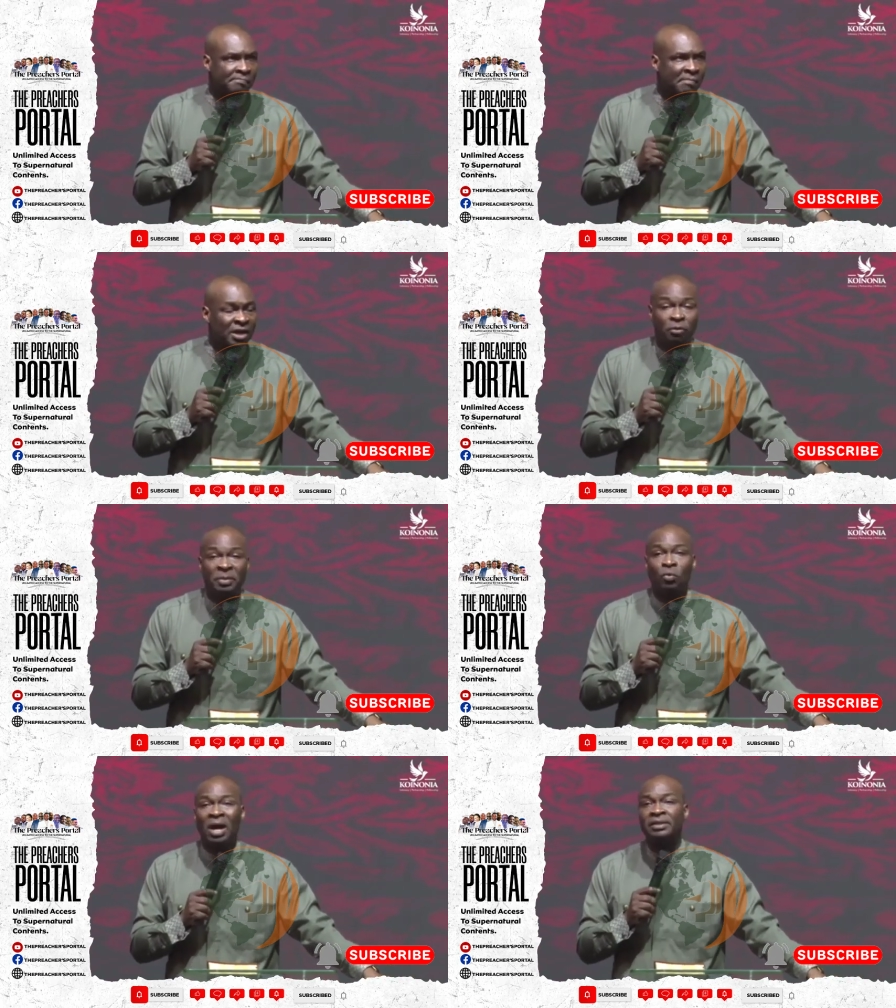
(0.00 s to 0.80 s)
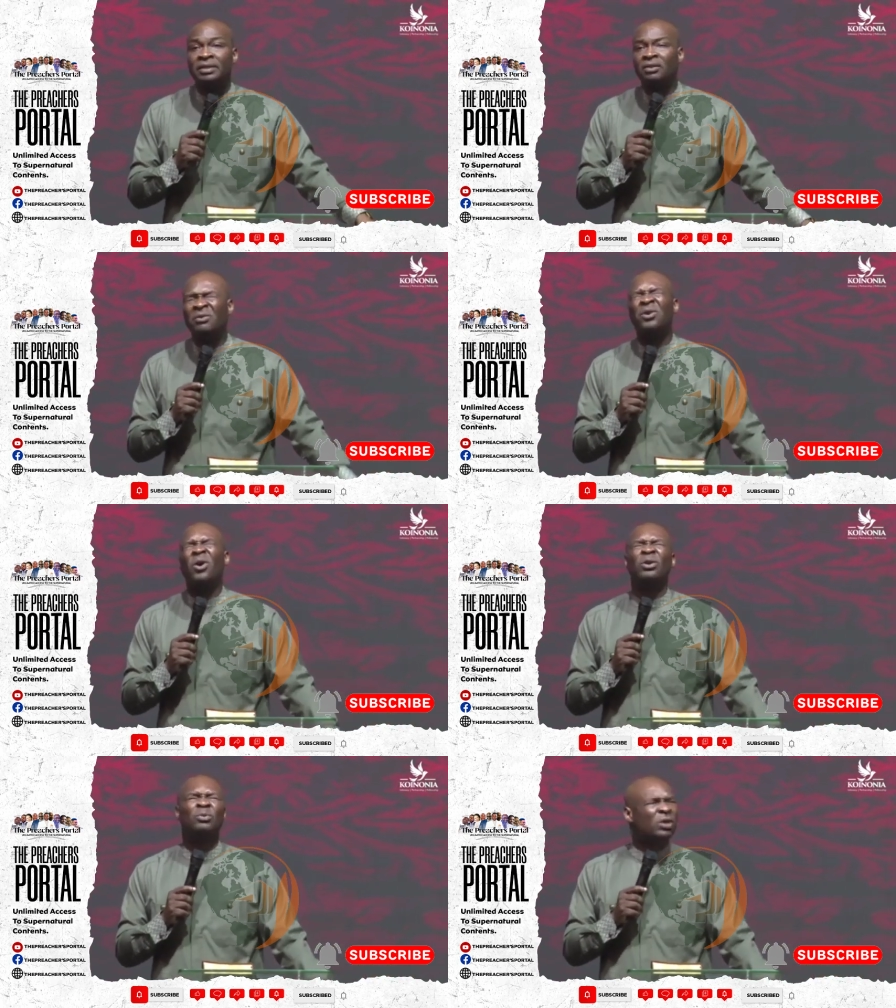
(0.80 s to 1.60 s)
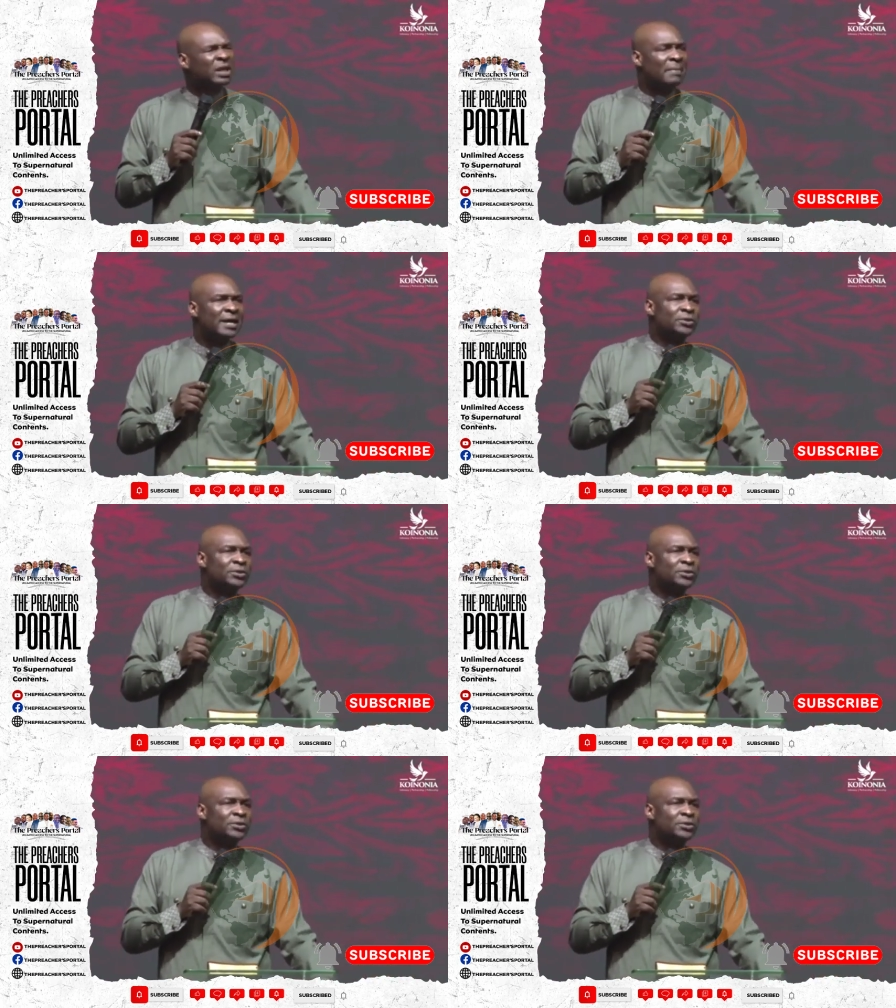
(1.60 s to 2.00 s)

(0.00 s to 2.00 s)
and you'll be wondering oh god what am i